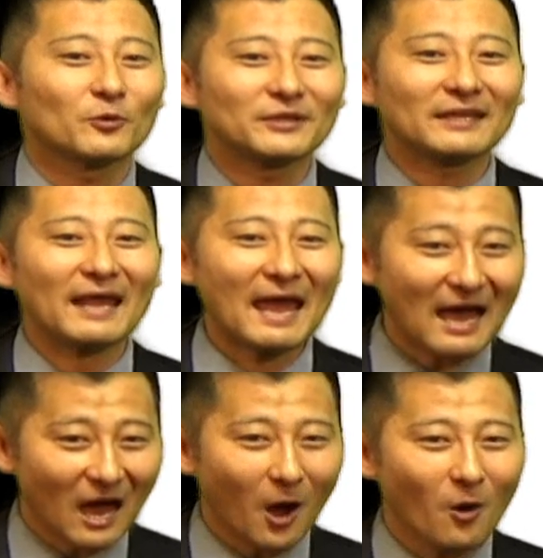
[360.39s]

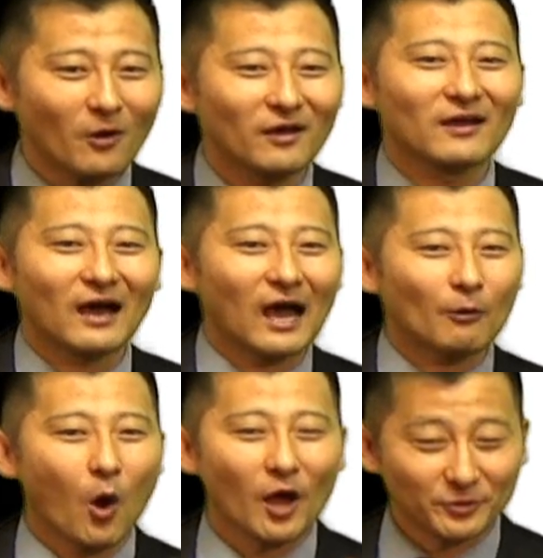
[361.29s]
now I
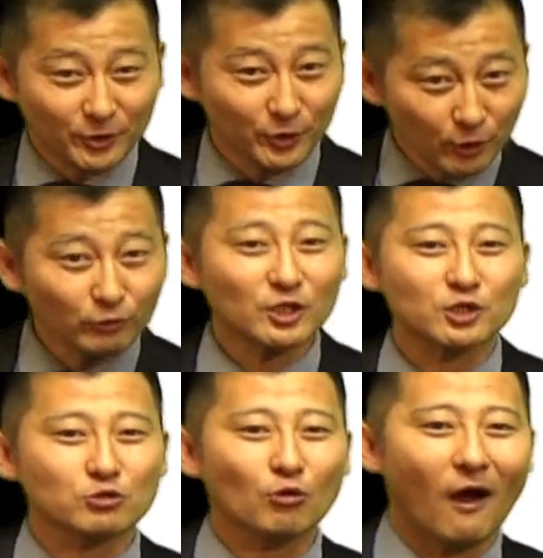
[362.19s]
want you to
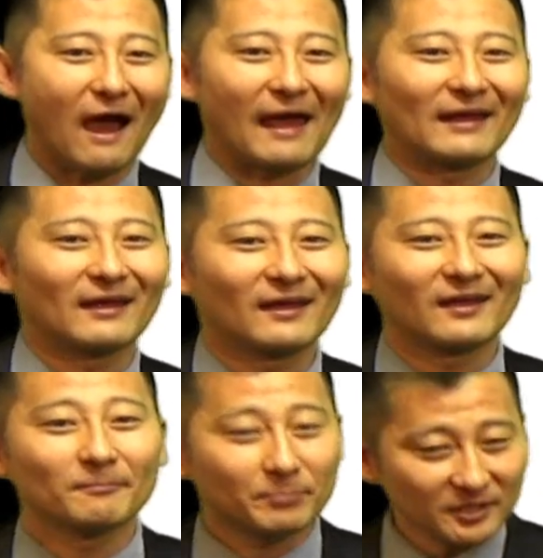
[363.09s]
try.
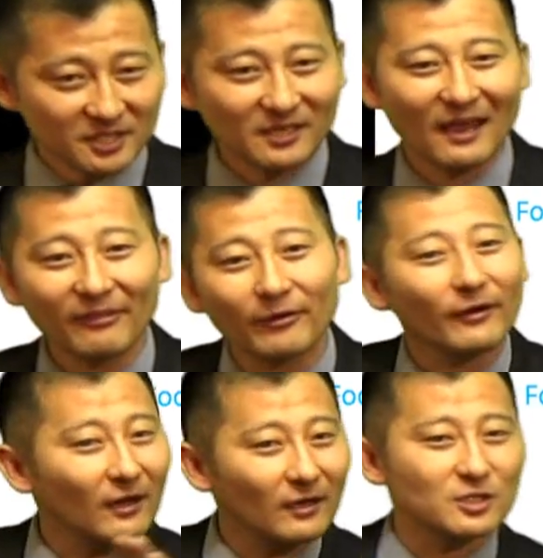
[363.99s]
Put together
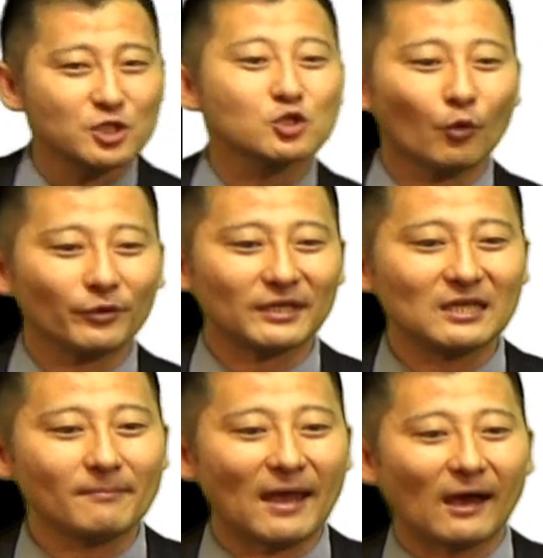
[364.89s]
a short
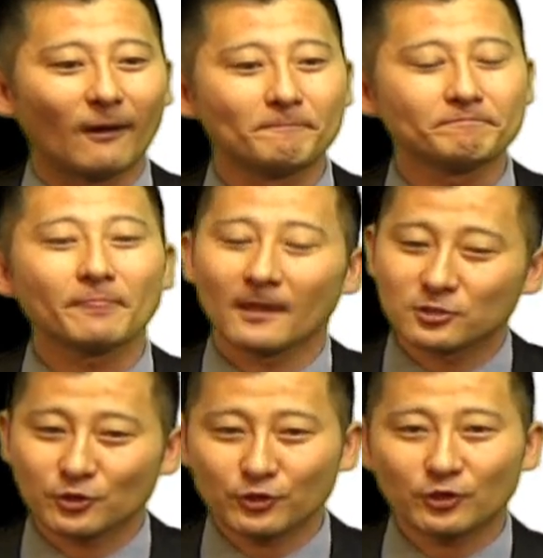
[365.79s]
email.
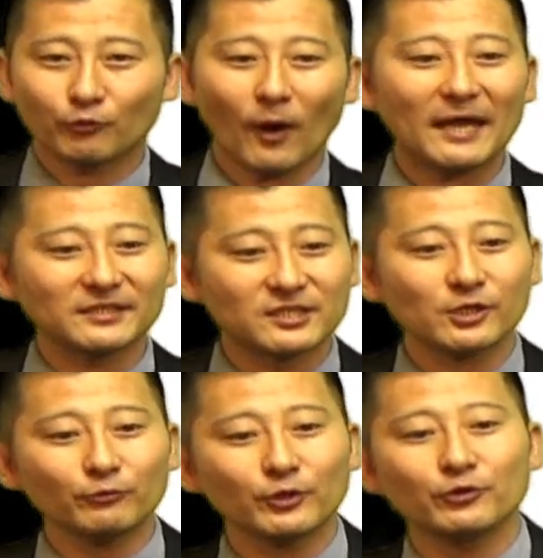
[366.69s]
So you could write, Dear
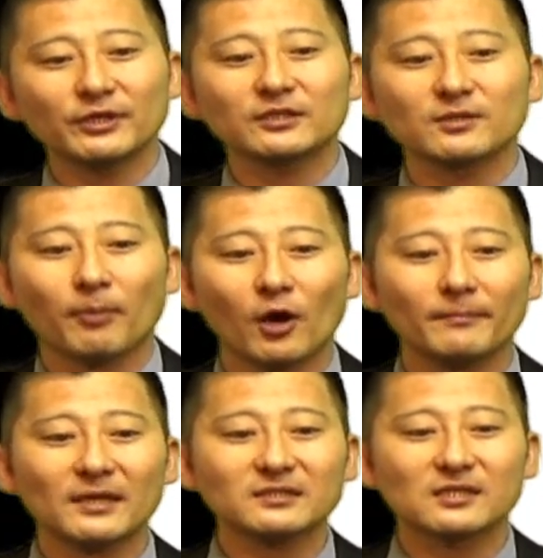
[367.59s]
Recruiting
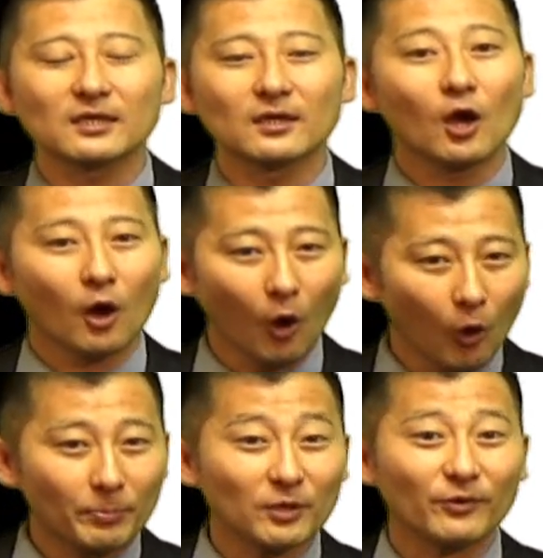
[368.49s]
Department,
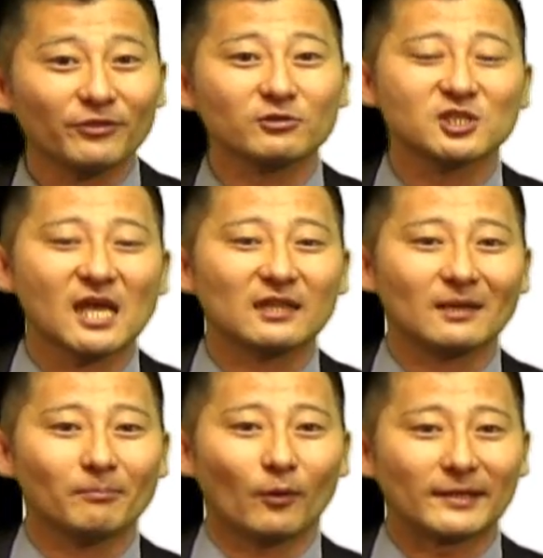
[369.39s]
open with your selling
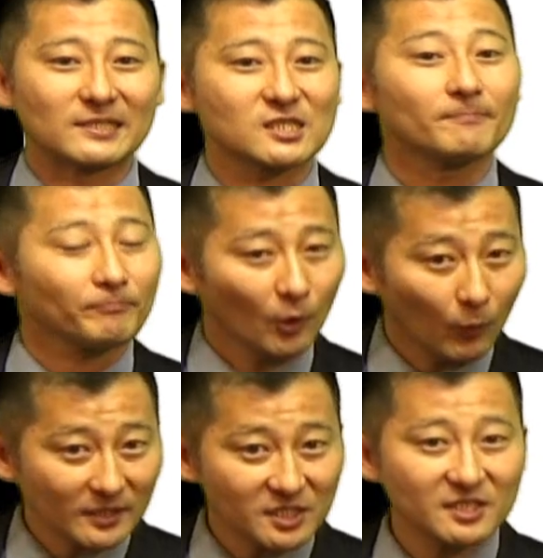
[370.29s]
points.
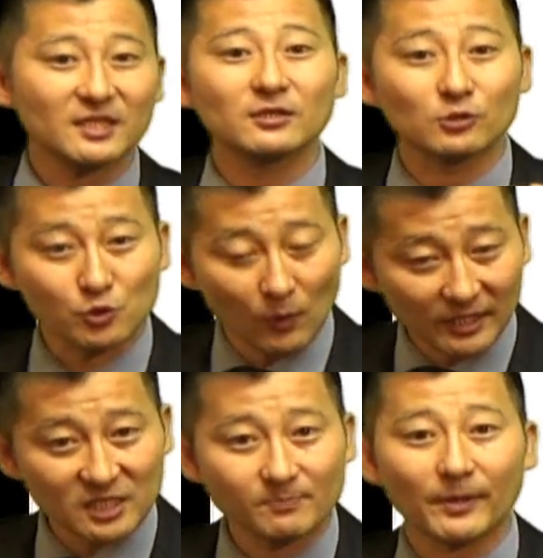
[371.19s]
What skills, what
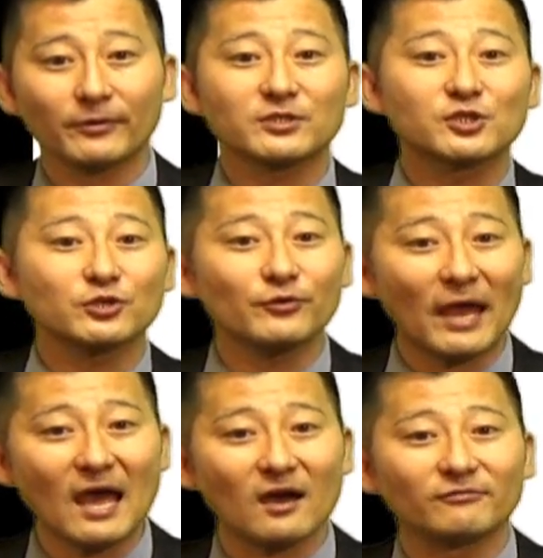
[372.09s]
experience do you
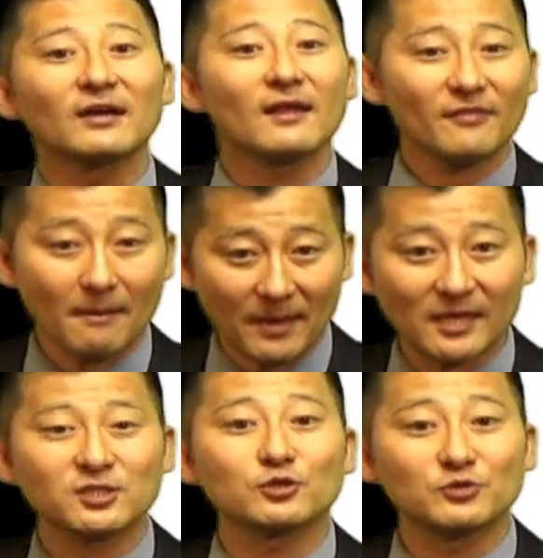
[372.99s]
have that
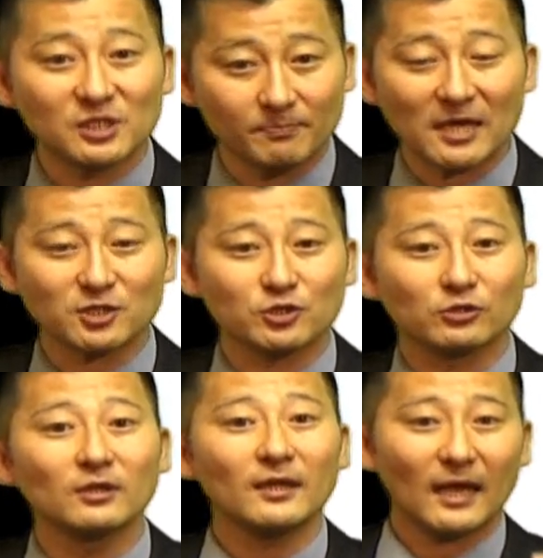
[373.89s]
makes you
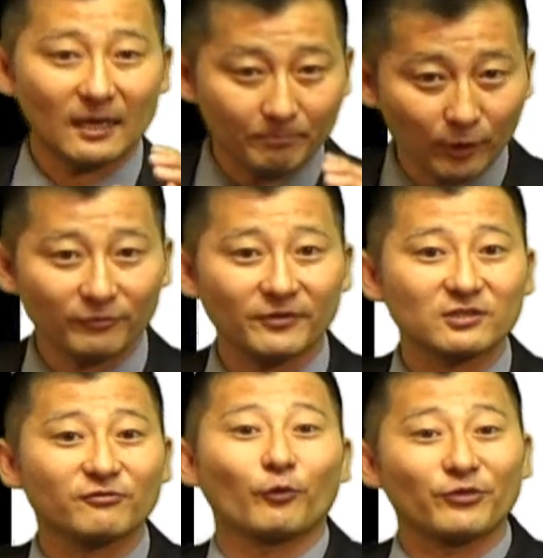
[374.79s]
special and perfect
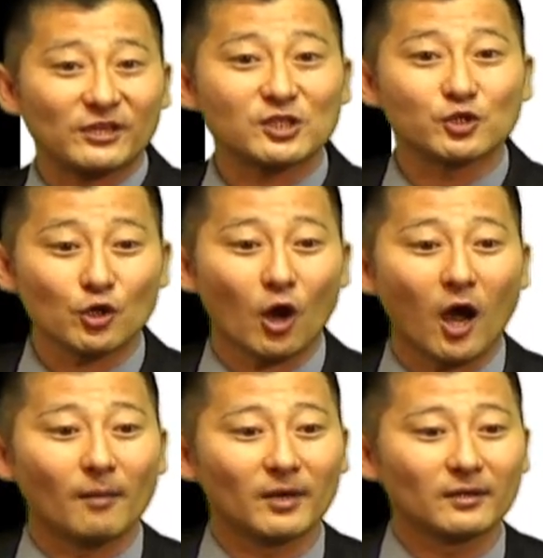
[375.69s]
for this
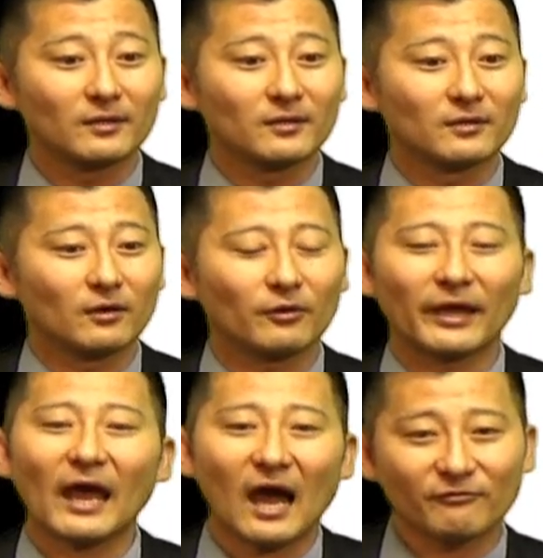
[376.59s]
job?
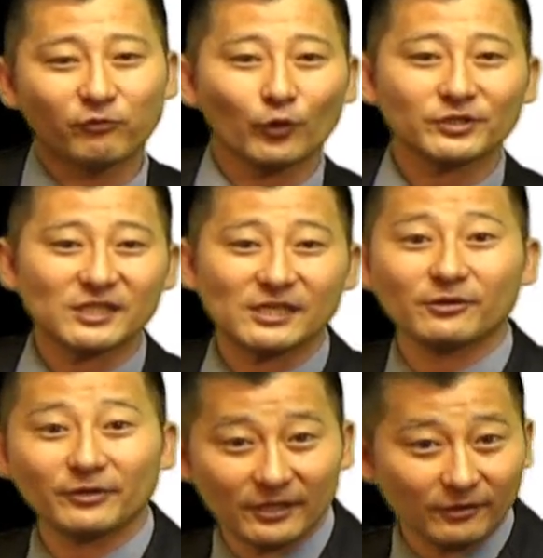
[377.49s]
Okay, I've worked
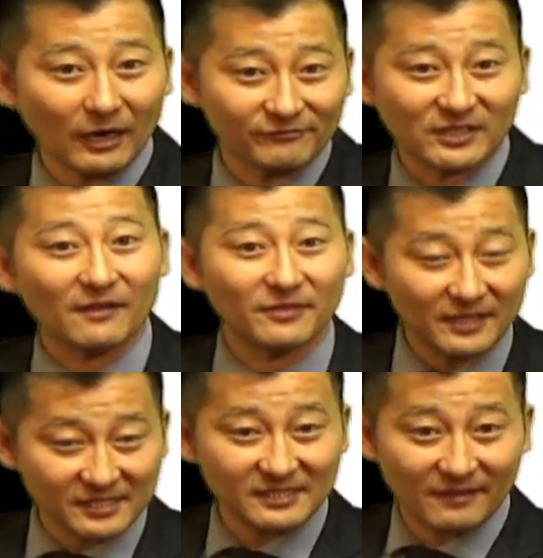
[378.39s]
here, I've done
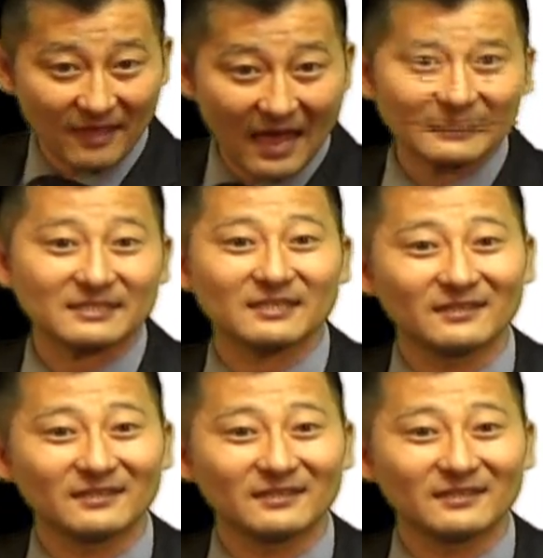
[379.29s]
this and that.